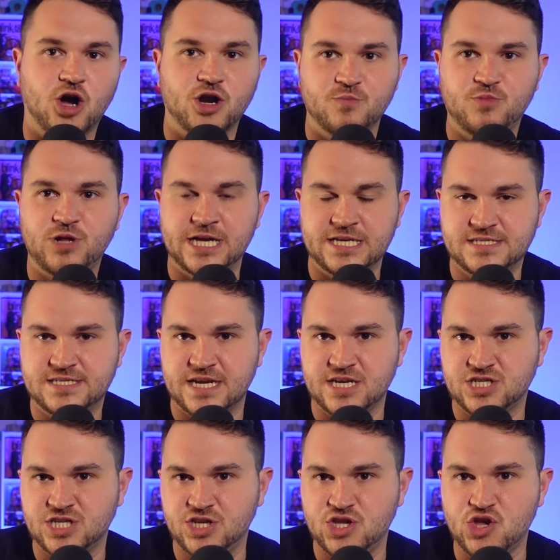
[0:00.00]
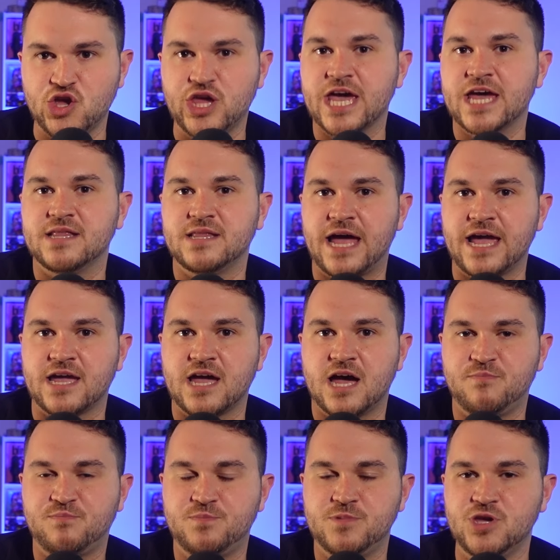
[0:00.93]
on PlayStation, you get like
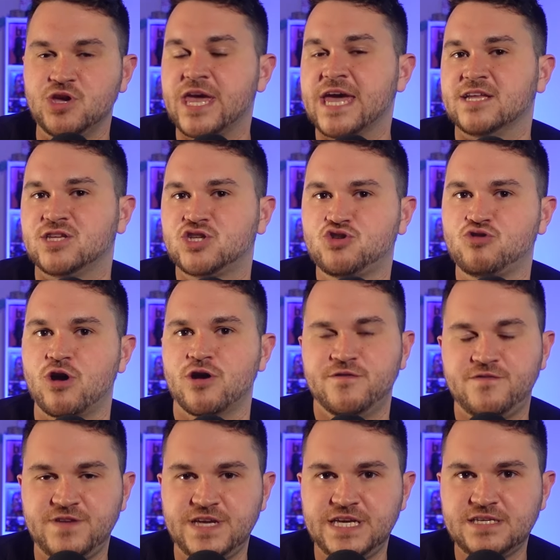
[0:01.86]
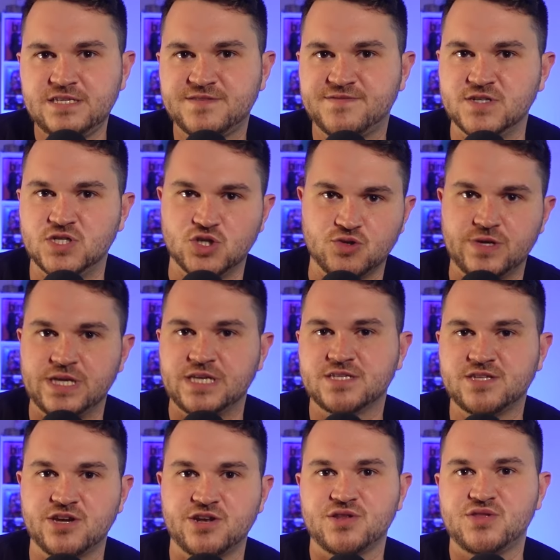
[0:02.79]
you get trophies for doing
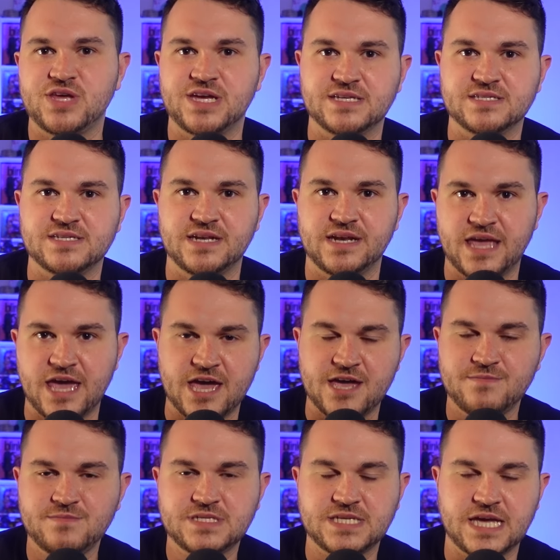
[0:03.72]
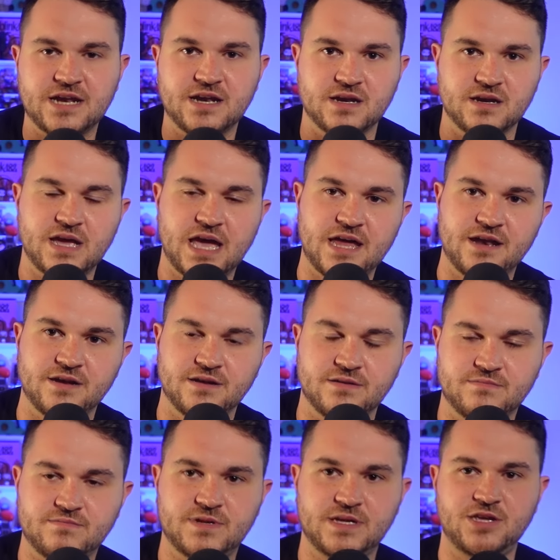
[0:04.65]
certain things in games,
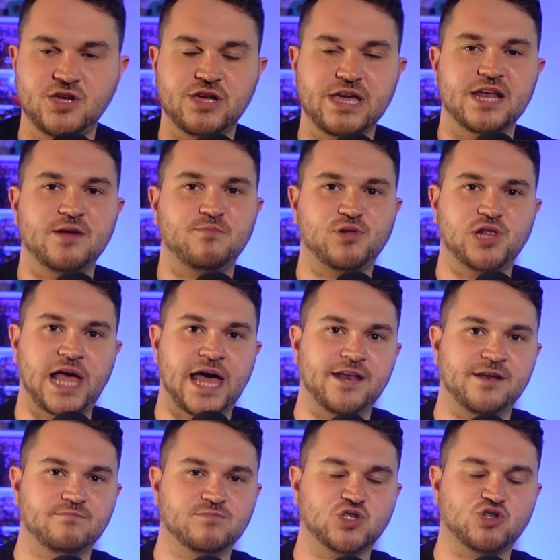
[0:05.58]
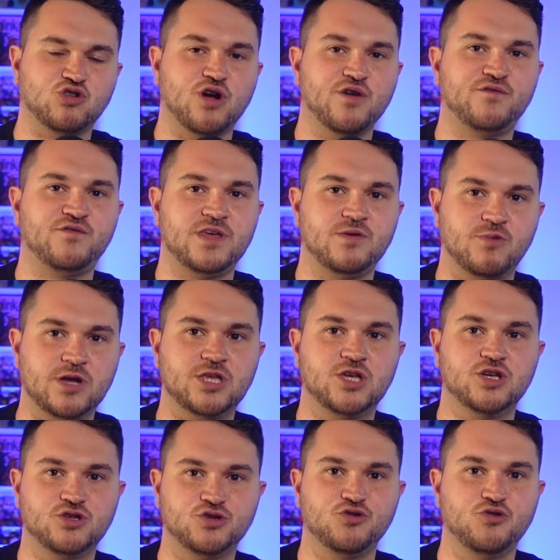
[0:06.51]
and you get a platinum trophy when
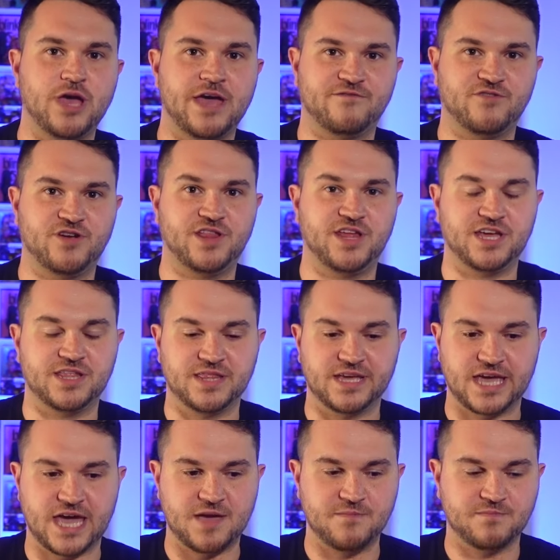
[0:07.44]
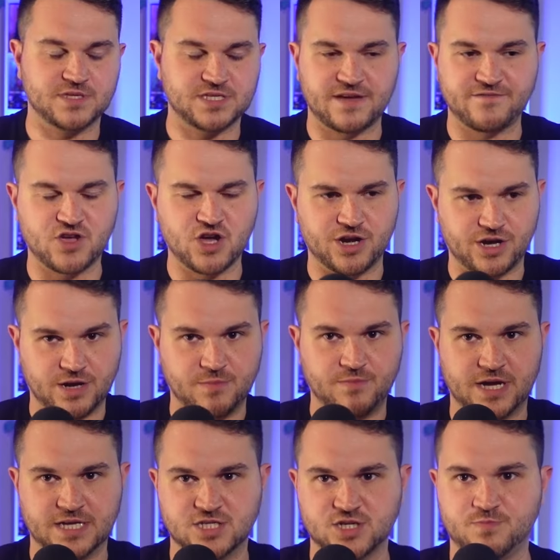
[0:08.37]
you do everything in the game. So I've gotten a
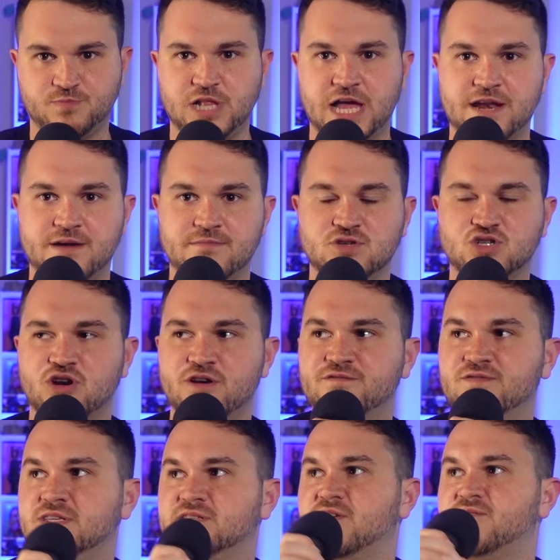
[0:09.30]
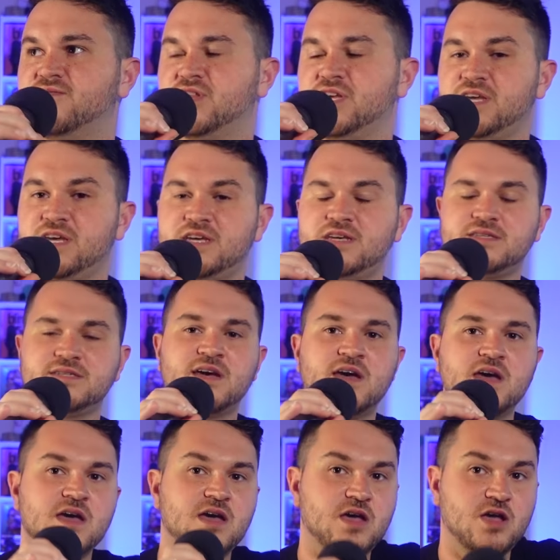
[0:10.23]
bunch of platinum trophies over the years,
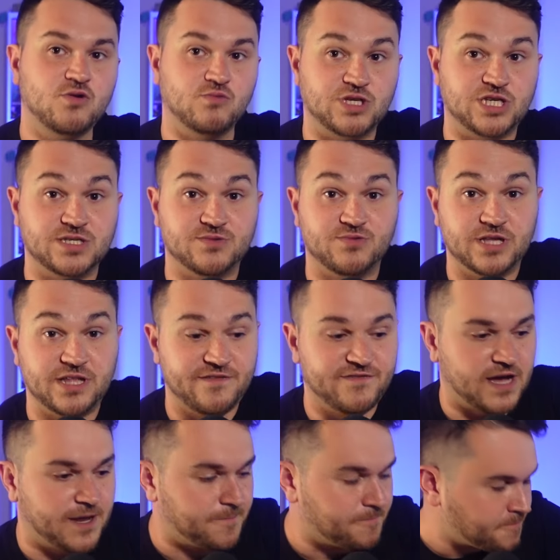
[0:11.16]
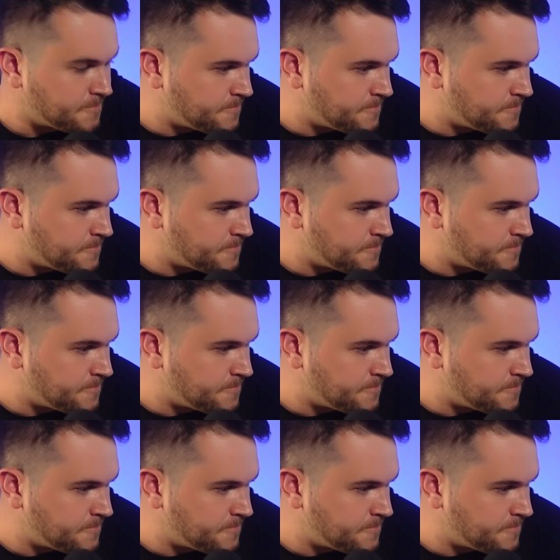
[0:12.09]
which is really fun.